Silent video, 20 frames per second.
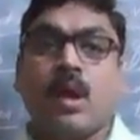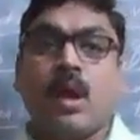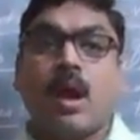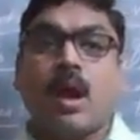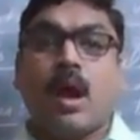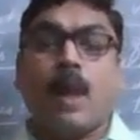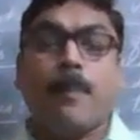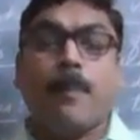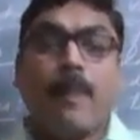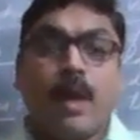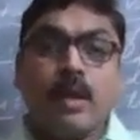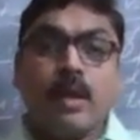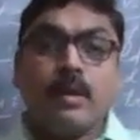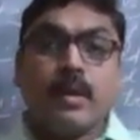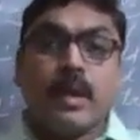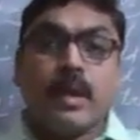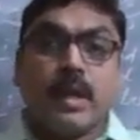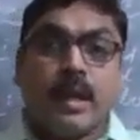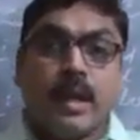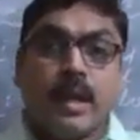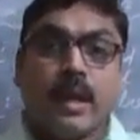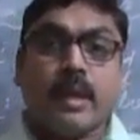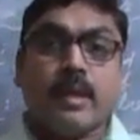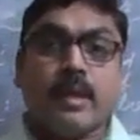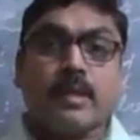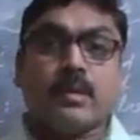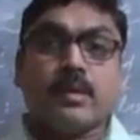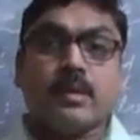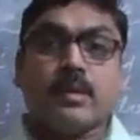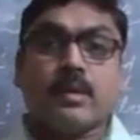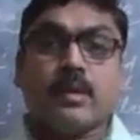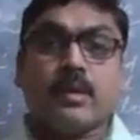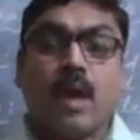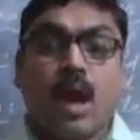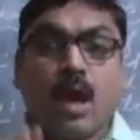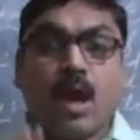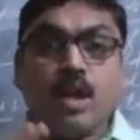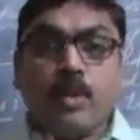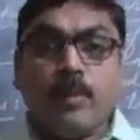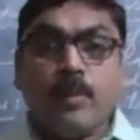Upon hearing the
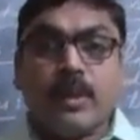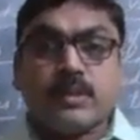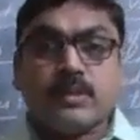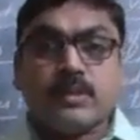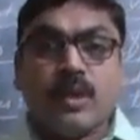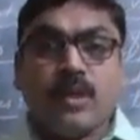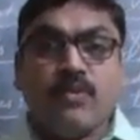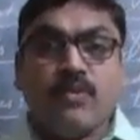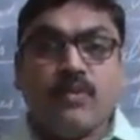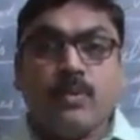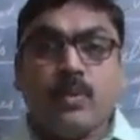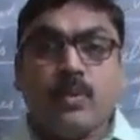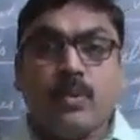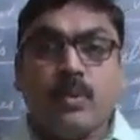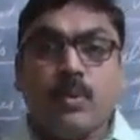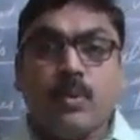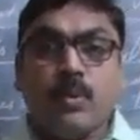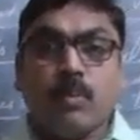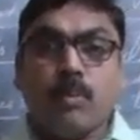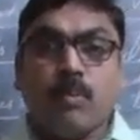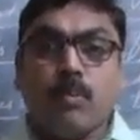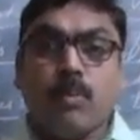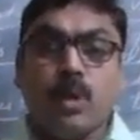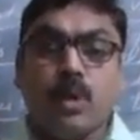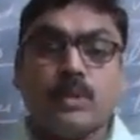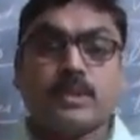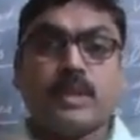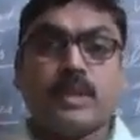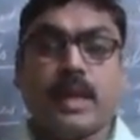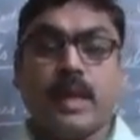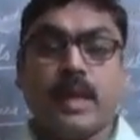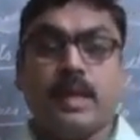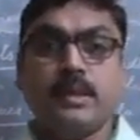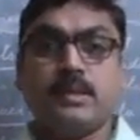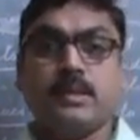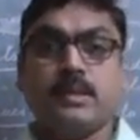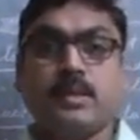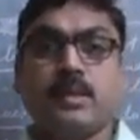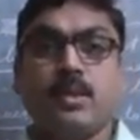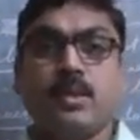arguments of both
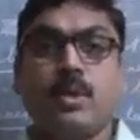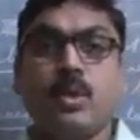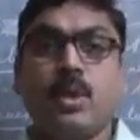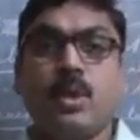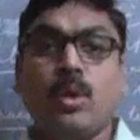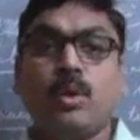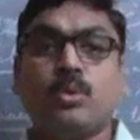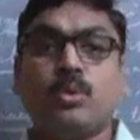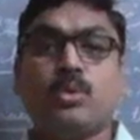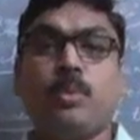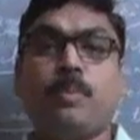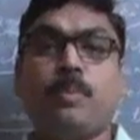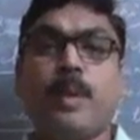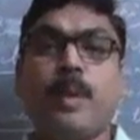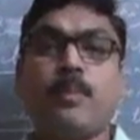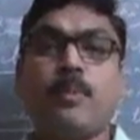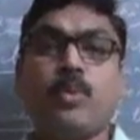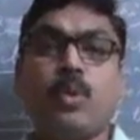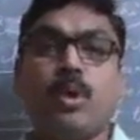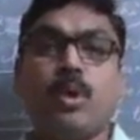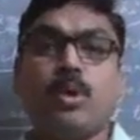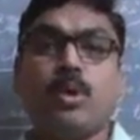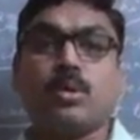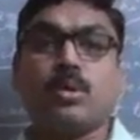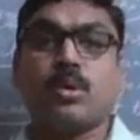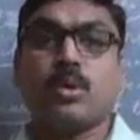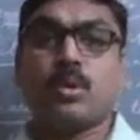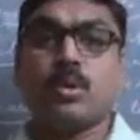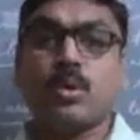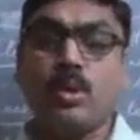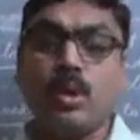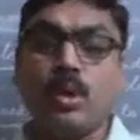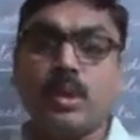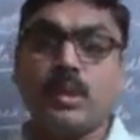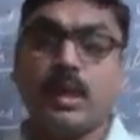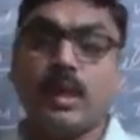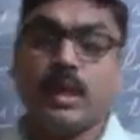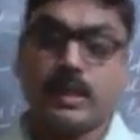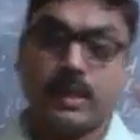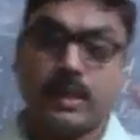sides, Supreme Court
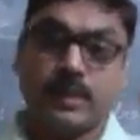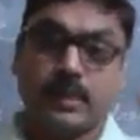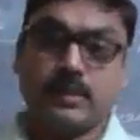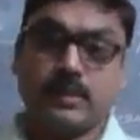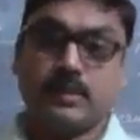ruled that